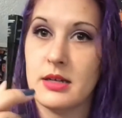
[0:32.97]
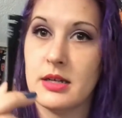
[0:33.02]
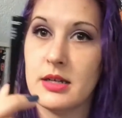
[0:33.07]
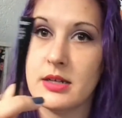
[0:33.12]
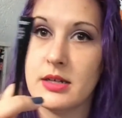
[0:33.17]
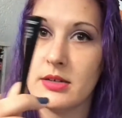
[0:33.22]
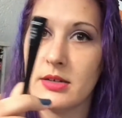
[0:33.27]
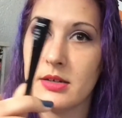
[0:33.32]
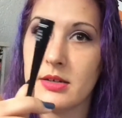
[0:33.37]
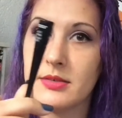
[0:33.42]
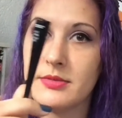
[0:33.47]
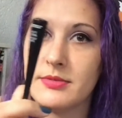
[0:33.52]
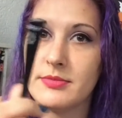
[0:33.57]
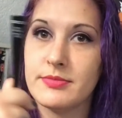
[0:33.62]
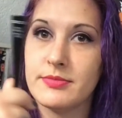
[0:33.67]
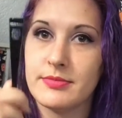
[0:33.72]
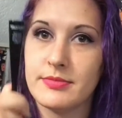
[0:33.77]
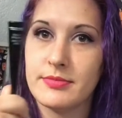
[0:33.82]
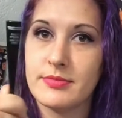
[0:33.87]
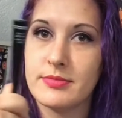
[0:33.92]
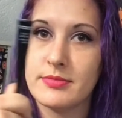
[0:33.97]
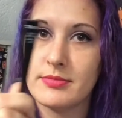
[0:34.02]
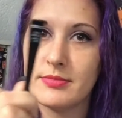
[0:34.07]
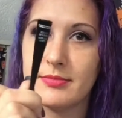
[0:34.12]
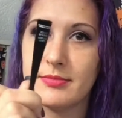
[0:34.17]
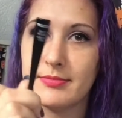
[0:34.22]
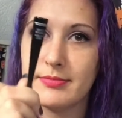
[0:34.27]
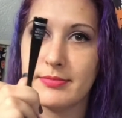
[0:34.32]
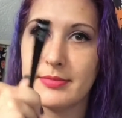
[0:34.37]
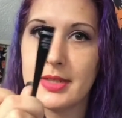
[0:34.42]
eyeliner,
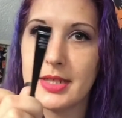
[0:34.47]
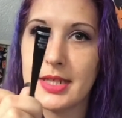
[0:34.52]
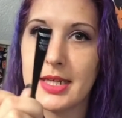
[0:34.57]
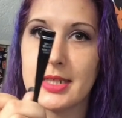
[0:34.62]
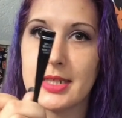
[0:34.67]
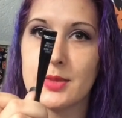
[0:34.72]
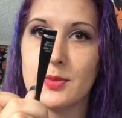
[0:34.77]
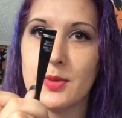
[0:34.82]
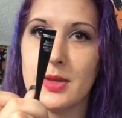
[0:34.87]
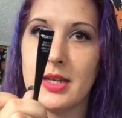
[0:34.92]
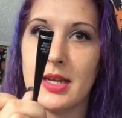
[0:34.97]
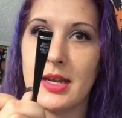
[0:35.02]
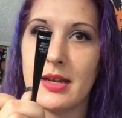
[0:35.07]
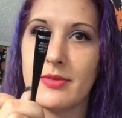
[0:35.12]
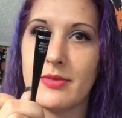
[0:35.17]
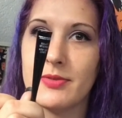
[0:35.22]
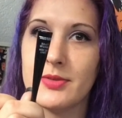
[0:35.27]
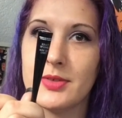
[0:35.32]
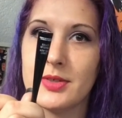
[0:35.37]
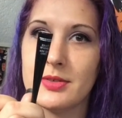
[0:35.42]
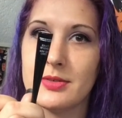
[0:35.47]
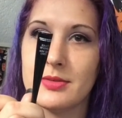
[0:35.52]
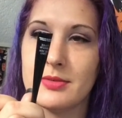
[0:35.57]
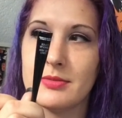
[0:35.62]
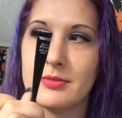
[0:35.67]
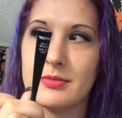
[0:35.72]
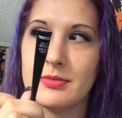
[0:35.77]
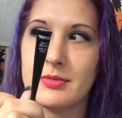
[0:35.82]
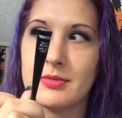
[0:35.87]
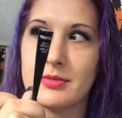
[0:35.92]
last one left,
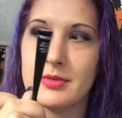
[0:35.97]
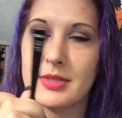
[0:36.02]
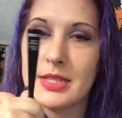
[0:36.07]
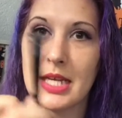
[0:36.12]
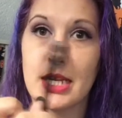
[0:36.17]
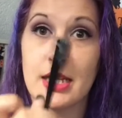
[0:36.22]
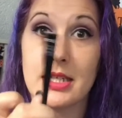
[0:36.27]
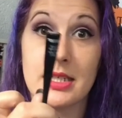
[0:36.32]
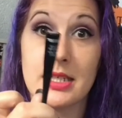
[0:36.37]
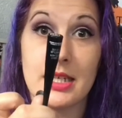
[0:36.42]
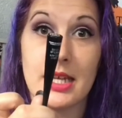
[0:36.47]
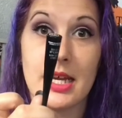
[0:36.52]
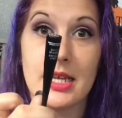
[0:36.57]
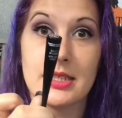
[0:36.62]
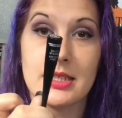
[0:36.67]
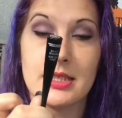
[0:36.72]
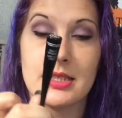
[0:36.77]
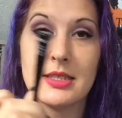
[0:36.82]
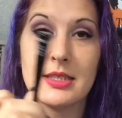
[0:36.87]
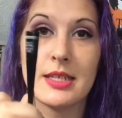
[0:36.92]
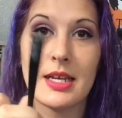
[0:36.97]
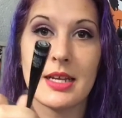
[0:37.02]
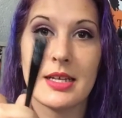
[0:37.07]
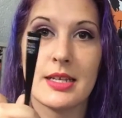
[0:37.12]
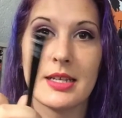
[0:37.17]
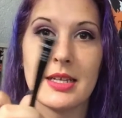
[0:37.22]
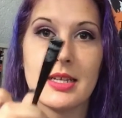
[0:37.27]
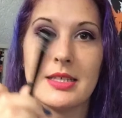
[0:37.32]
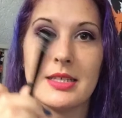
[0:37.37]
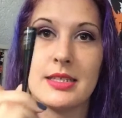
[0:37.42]
second to last, second
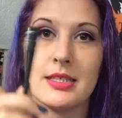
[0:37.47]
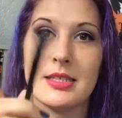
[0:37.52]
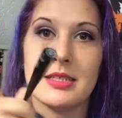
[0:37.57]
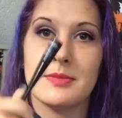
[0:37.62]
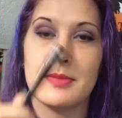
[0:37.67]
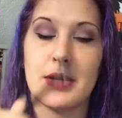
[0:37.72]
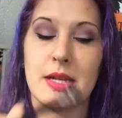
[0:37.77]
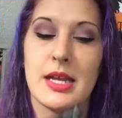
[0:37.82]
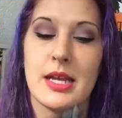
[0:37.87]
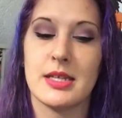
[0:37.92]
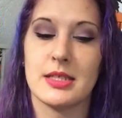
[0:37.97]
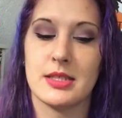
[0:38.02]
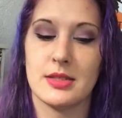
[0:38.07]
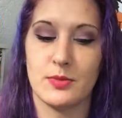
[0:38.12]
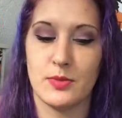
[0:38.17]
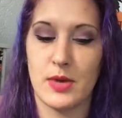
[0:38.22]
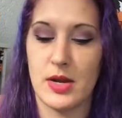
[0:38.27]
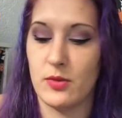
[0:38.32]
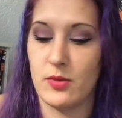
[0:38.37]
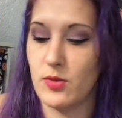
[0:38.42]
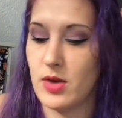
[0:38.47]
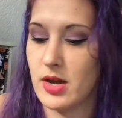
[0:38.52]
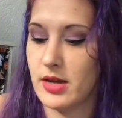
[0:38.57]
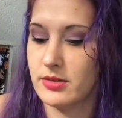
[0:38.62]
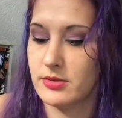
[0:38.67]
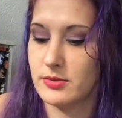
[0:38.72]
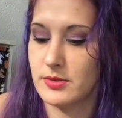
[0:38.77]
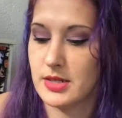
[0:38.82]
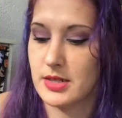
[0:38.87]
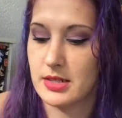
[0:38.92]
to last. This is my last Wet n
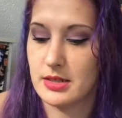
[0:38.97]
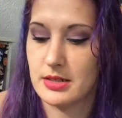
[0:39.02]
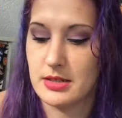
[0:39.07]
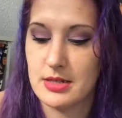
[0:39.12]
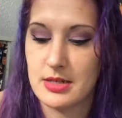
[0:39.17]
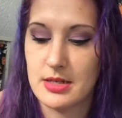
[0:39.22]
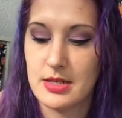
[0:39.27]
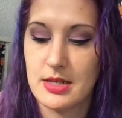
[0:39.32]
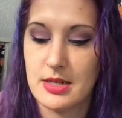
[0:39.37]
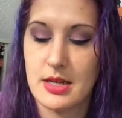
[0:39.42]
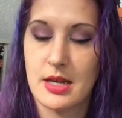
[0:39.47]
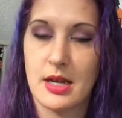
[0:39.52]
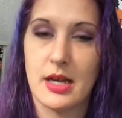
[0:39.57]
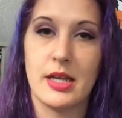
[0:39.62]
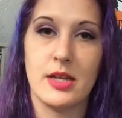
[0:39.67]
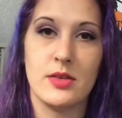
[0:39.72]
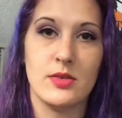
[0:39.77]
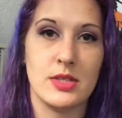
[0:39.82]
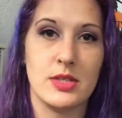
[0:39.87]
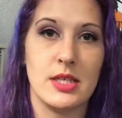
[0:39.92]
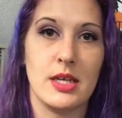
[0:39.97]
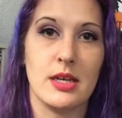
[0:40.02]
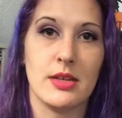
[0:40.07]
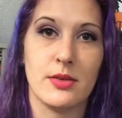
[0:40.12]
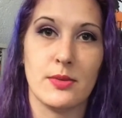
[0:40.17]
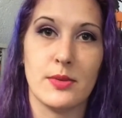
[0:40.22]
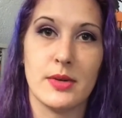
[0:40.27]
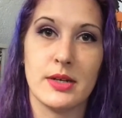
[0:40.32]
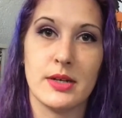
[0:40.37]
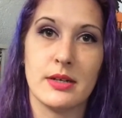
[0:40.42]
Wild one. I used the
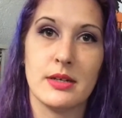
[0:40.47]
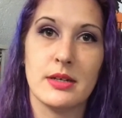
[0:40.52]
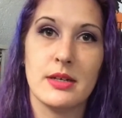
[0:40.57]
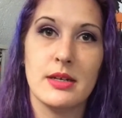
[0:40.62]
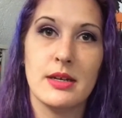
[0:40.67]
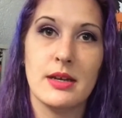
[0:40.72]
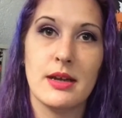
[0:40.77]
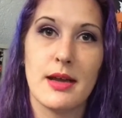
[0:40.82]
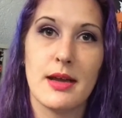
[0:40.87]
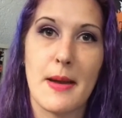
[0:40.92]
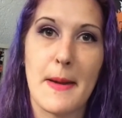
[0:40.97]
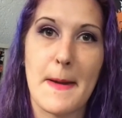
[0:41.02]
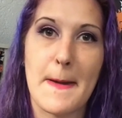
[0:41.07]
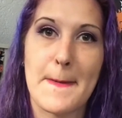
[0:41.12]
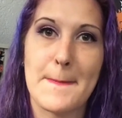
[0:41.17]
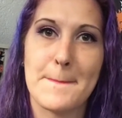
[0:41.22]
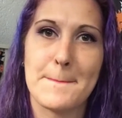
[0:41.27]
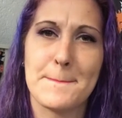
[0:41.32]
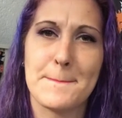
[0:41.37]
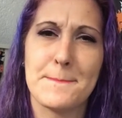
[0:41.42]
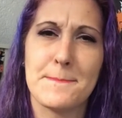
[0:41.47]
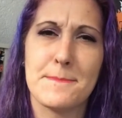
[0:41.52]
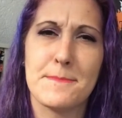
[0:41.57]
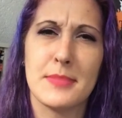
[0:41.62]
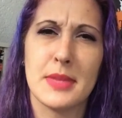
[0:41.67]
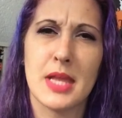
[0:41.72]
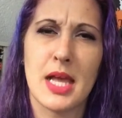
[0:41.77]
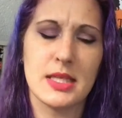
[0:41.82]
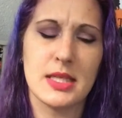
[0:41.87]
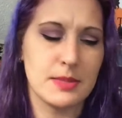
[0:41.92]
other one um,
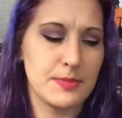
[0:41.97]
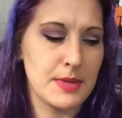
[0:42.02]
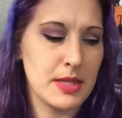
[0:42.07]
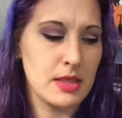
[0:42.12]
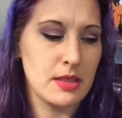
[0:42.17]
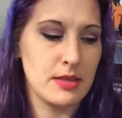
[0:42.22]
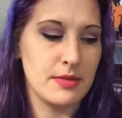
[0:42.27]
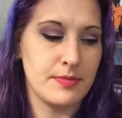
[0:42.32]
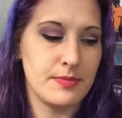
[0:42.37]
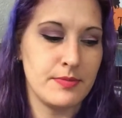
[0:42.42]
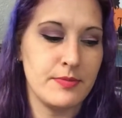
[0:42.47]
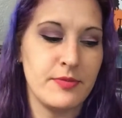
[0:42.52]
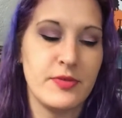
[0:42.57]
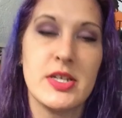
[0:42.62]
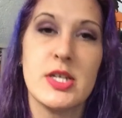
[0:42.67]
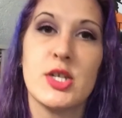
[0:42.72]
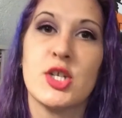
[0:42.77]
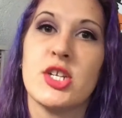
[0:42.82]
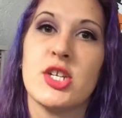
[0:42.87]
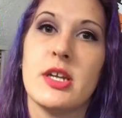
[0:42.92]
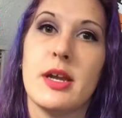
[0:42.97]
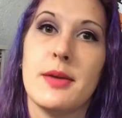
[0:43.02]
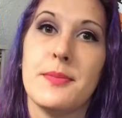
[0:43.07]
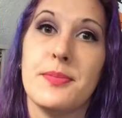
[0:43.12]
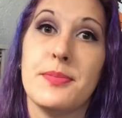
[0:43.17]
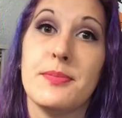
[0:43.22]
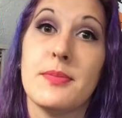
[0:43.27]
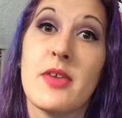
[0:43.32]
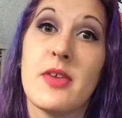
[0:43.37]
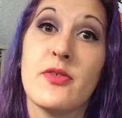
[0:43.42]
last month. Finished it up.
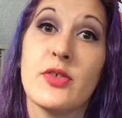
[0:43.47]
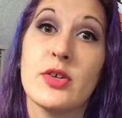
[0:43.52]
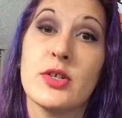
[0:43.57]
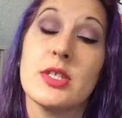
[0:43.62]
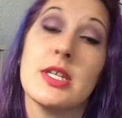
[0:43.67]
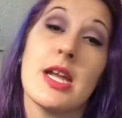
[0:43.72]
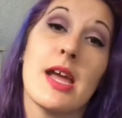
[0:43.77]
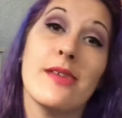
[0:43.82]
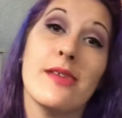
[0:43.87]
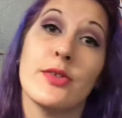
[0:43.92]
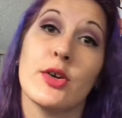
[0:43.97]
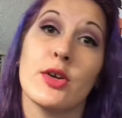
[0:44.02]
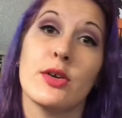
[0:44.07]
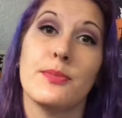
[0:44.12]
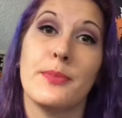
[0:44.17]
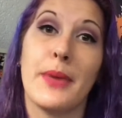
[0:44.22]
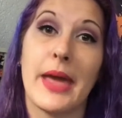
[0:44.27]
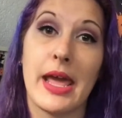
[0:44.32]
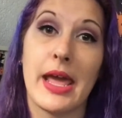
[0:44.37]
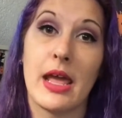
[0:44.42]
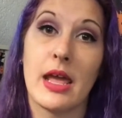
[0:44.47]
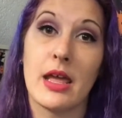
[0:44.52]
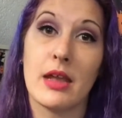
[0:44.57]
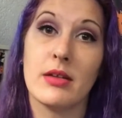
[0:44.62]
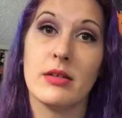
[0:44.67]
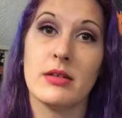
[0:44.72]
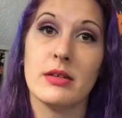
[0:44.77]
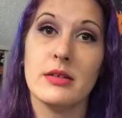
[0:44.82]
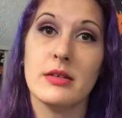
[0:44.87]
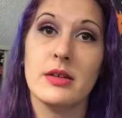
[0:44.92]
My first ever
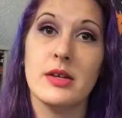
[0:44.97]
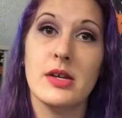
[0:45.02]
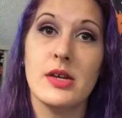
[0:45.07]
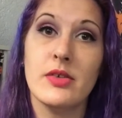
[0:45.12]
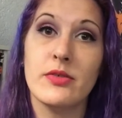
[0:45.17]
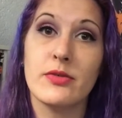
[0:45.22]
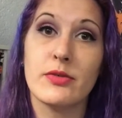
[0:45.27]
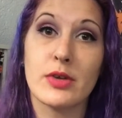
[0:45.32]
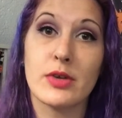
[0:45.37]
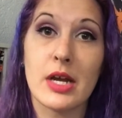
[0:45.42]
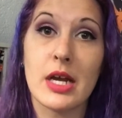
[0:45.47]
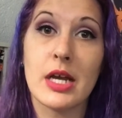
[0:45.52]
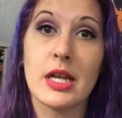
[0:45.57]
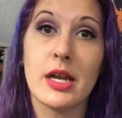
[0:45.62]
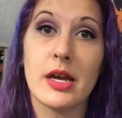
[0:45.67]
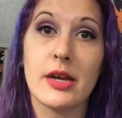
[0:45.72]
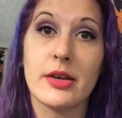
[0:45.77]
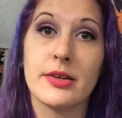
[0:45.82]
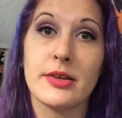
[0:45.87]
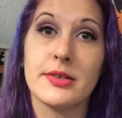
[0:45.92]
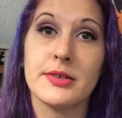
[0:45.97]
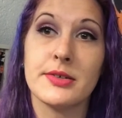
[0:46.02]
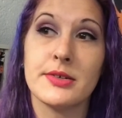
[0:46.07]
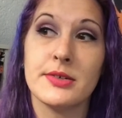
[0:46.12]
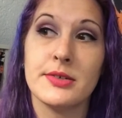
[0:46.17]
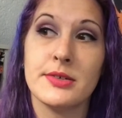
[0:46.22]
pan for eyeliner